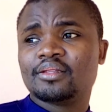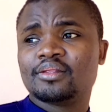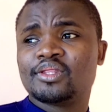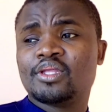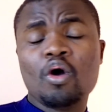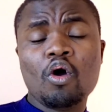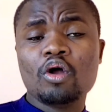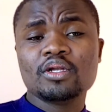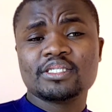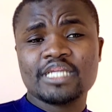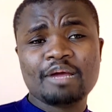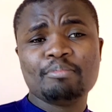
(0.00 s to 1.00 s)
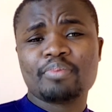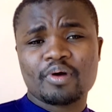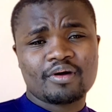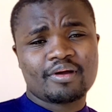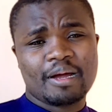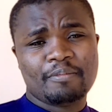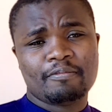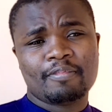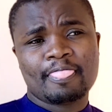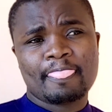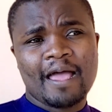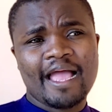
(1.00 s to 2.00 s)
the whole STEM program,
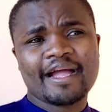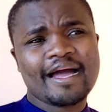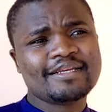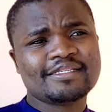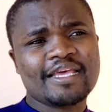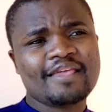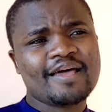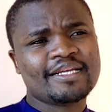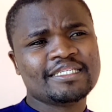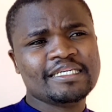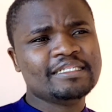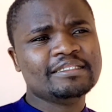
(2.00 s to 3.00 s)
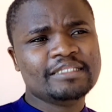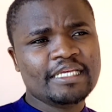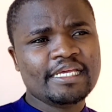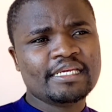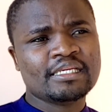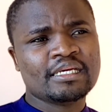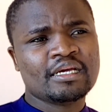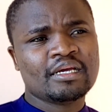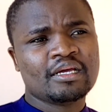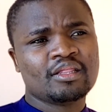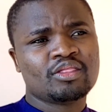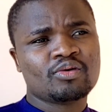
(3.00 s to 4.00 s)
I can say that indeed,
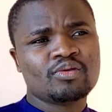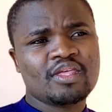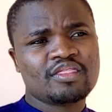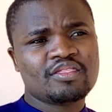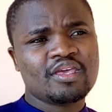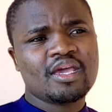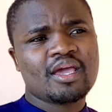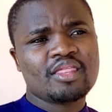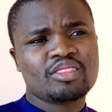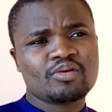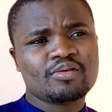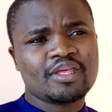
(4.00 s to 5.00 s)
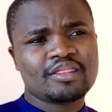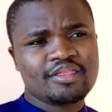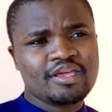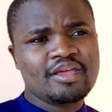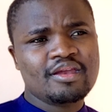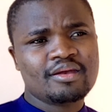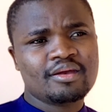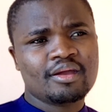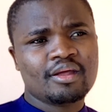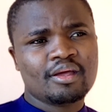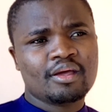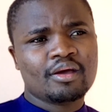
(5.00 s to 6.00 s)
through the thick and through the thin,
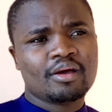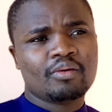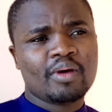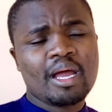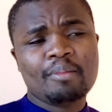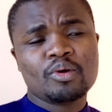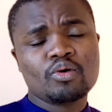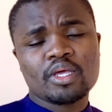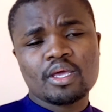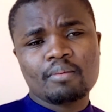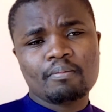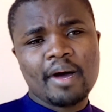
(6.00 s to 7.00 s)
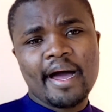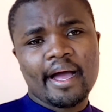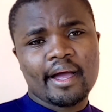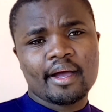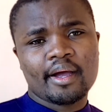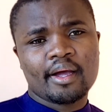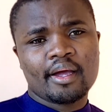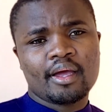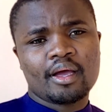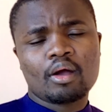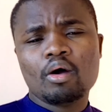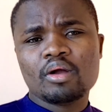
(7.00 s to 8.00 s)
when I'm looking back,
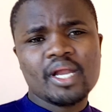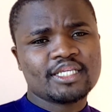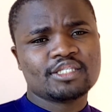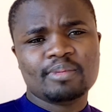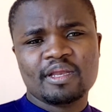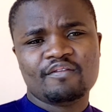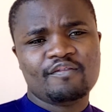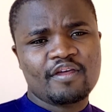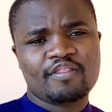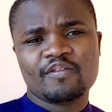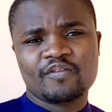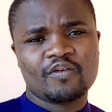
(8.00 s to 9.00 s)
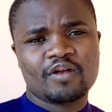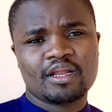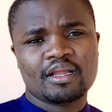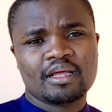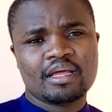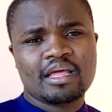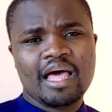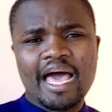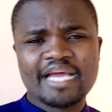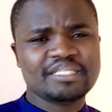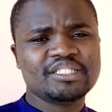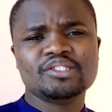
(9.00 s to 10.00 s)
God has been faithful. I
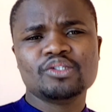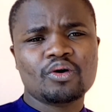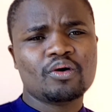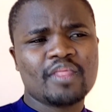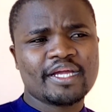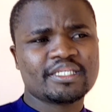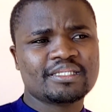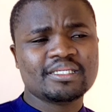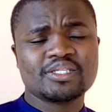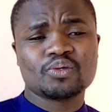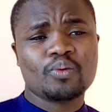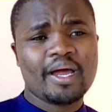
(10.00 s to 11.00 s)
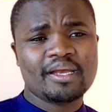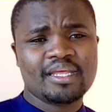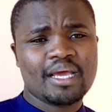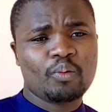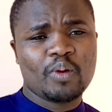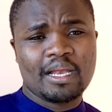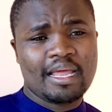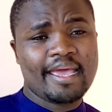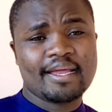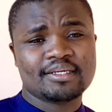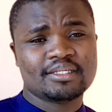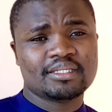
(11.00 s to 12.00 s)
didn't know that this 1 year will end,